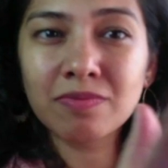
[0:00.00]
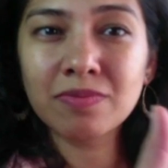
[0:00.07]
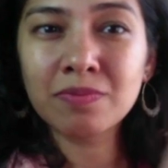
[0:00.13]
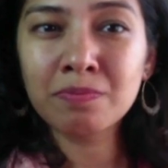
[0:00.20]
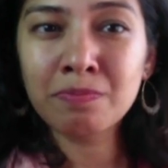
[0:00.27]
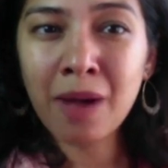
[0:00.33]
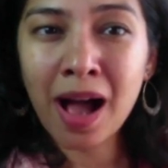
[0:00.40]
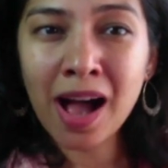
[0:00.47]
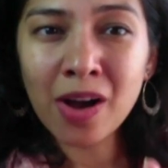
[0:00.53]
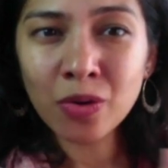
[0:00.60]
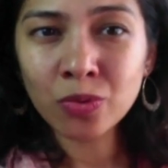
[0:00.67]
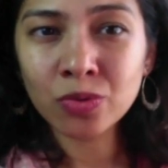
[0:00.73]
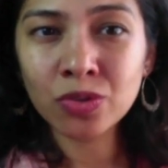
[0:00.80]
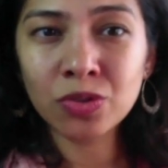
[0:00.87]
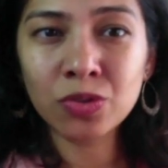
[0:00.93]

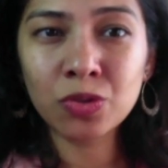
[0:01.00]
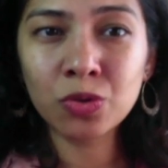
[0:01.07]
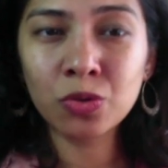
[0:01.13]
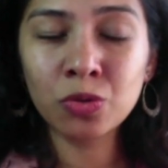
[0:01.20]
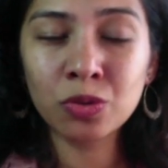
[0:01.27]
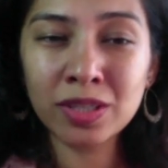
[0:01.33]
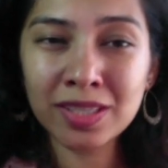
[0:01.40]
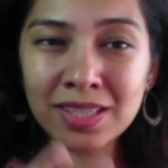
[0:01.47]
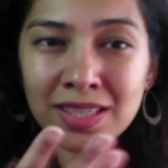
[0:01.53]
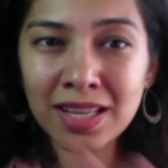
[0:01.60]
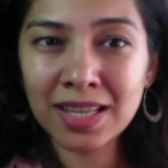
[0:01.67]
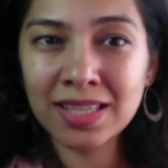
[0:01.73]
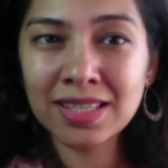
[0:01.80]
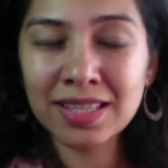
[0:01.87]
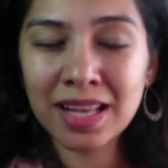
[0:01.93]
bound to, this is
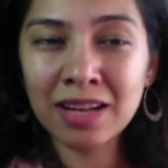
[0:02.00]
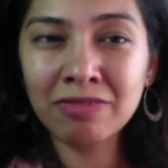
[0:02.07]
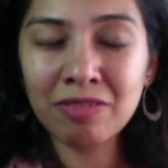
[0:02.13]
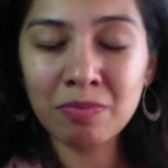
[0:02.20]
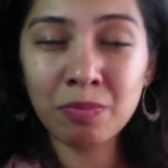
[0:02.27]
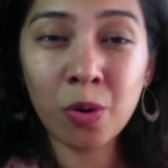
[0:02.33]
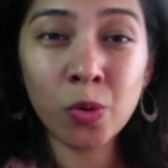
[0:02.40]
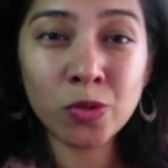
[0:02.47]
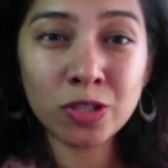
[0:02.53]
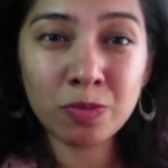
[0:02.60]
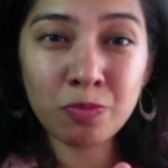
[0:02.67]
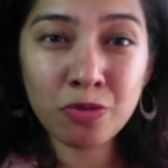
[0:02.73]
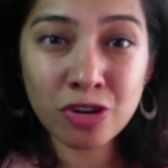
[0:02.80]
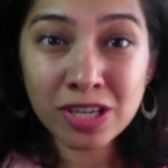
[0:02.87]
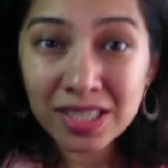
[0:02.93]
like a self-imposed
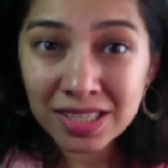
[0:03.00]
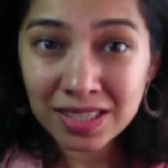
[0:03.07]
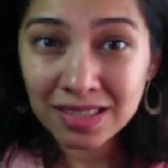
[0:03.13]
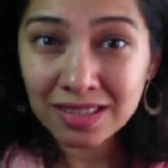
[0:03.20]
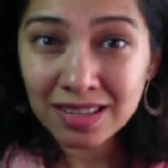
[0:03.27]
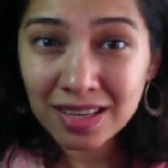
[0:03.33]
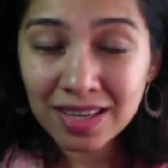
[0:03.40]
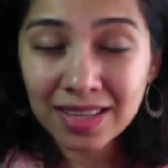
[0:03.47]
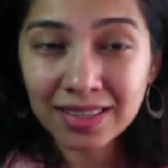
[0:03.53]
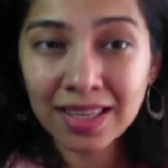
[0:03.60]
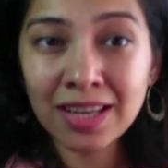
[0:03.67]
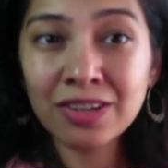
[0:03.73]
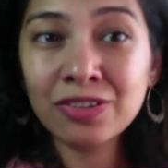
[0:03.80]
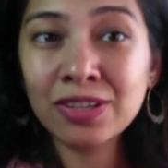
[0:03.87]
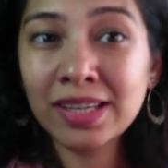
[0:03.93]
prison
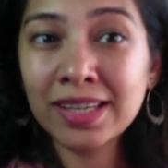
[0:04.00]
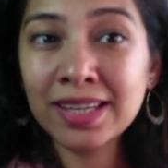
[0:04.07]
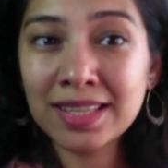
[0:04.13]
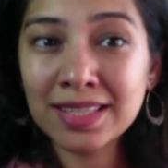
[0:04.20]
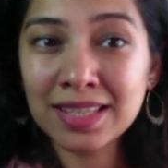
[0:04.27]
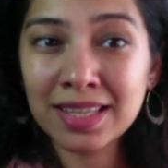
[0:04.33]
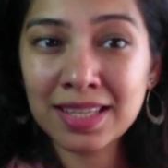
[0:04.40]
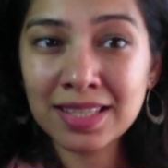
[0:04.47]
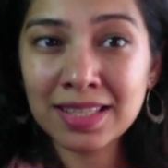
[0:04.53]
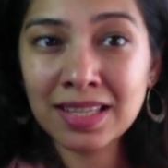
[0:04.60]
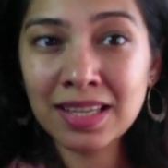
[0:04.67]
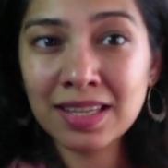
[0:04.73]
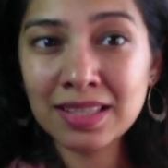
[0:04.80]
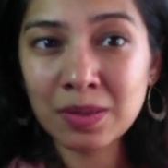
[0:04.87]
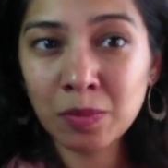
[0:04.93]
that really doesn't
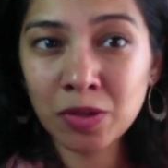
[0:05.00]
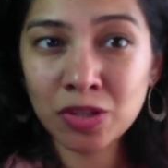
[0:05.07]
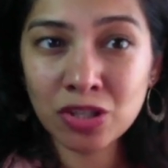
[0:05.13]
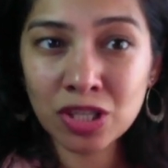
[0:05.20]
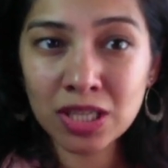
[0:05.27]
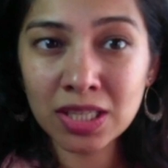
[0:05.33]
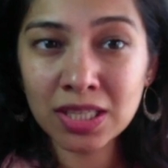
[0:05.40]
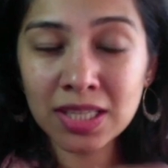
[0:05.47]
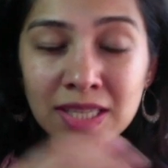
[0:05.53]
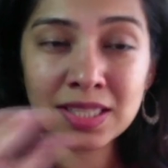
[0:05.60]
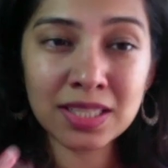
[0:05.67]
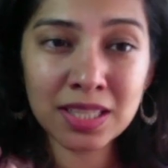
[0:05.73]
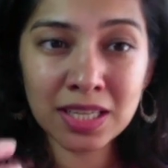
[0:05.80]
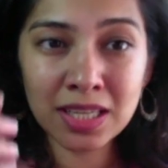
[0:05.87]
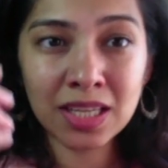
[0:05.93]
exist. I mean, she can
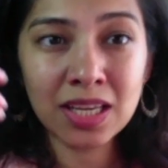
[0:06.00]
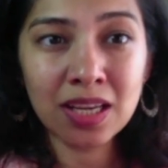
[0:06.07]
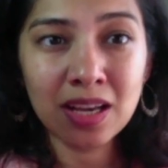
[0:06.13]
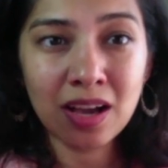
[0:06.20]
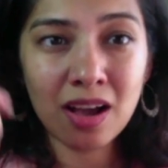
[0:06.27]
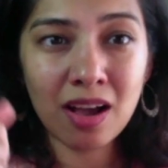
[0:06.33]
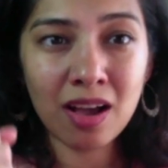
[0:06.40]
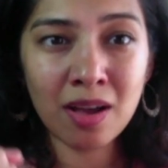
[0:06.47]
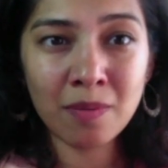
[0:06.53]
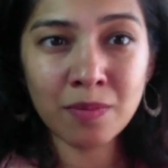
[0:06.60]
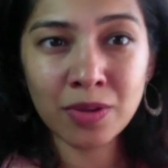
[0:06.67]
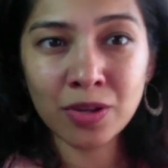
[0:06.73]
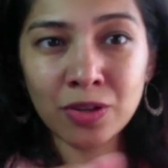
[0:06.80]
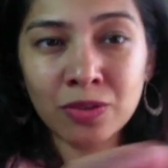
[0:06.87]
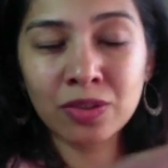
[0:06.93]
easily,
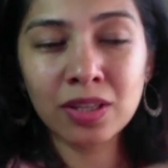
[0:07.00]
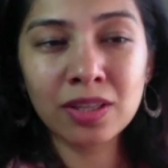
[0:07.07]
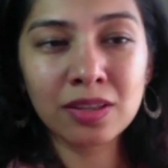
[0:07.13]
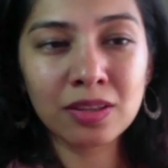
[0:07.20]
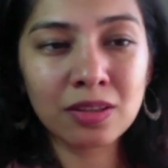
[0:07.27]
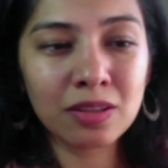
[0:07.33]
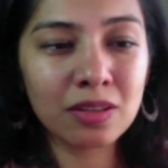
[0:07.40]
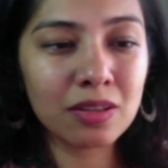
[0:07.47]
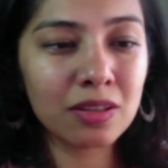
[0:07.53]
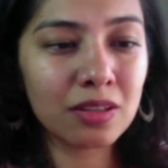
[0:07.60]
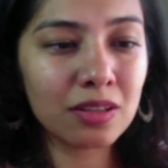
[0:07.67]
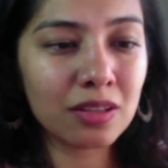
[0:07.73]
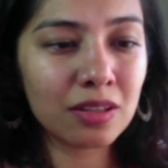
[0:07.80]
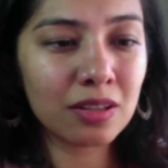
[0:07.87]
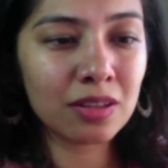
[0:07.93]

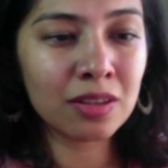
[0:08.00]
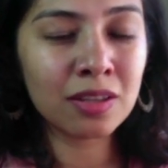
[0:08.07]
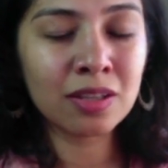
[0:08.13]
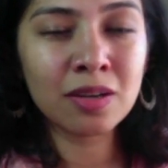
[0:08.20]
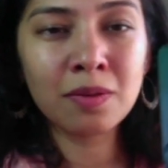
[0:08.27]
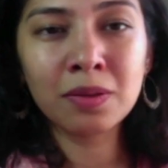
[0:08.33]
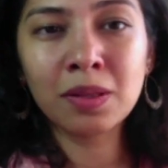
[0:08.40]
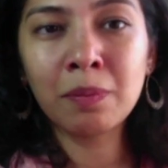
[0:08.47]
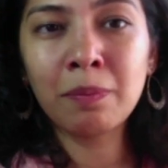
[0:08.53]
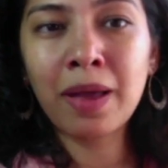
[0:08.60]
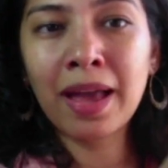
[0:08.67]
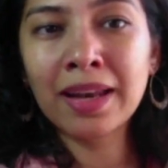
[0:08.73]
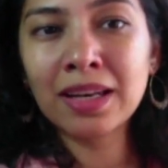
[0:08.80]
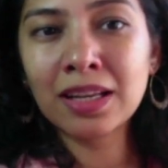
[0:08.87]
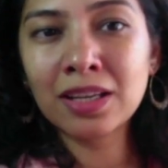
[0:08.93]
the
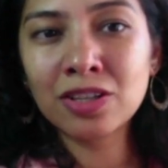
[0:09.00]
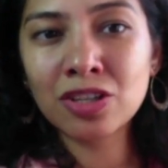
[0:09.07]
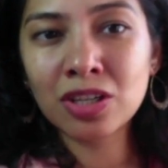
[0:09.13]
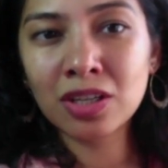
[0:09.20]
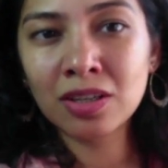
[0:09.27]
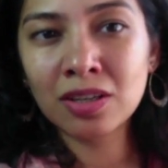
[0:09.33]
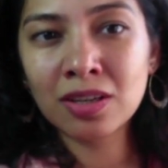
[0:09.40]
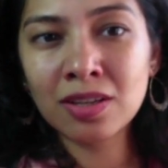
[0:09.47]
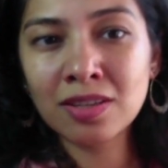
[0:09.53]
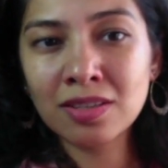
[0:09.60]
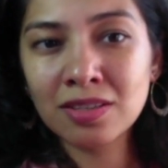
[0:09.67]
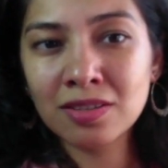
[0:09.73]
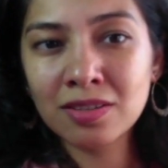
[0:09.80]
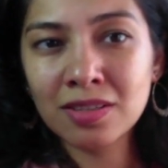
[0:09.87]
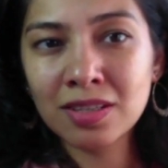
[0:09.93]
bandage here
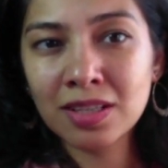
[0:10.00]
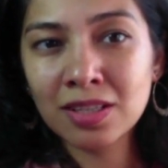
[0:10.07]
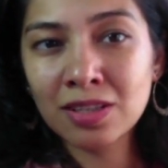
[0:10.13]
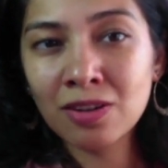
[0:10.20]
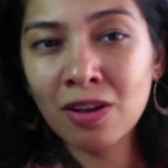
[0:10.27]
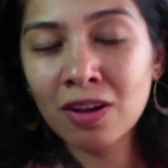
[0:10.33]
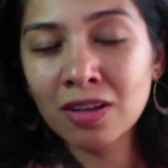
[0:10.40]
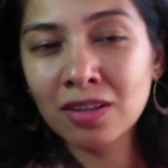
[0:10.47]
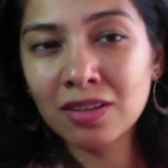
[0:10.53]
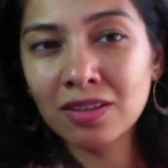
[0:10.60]
is just, it's not